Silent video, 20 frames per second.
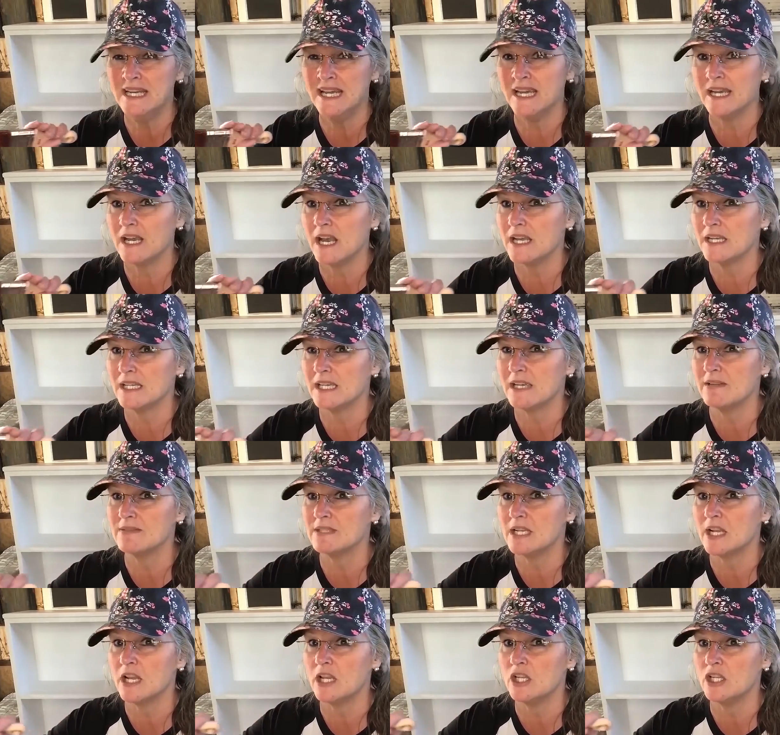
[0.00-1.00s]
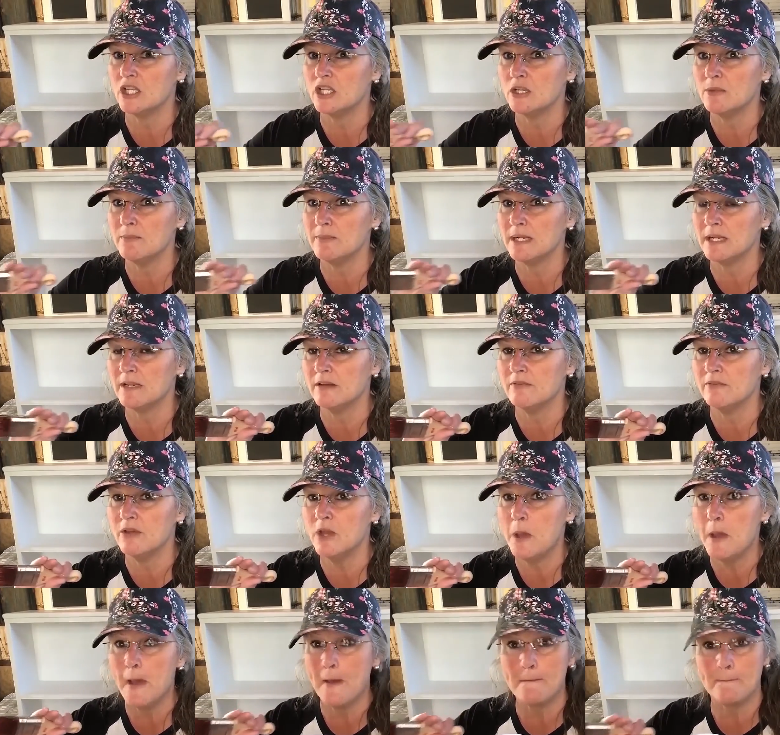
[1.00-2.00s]
it kind of gives it a little bit of
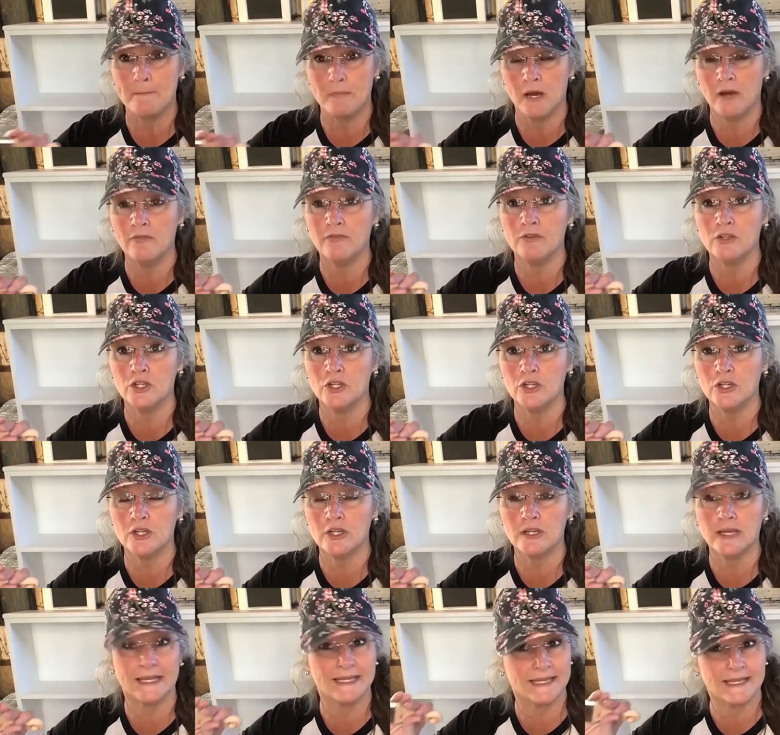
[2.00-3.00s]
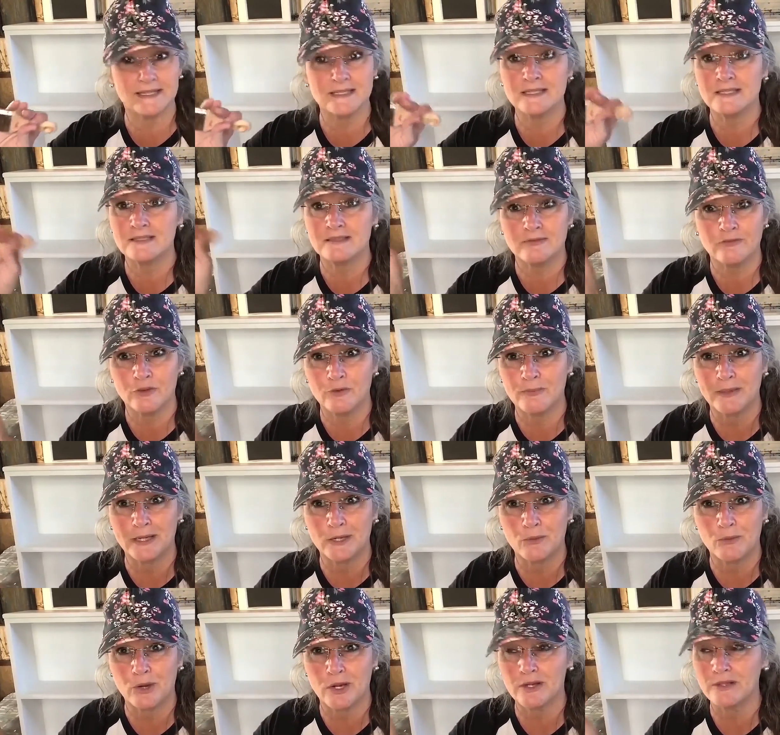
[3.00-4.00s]
buff look, I guess, for
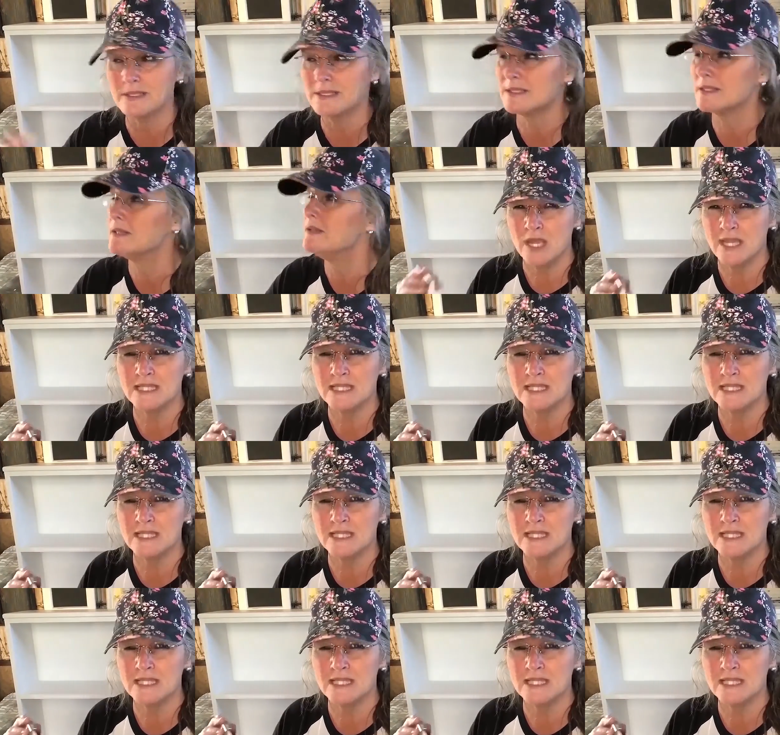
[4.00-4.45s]
better words.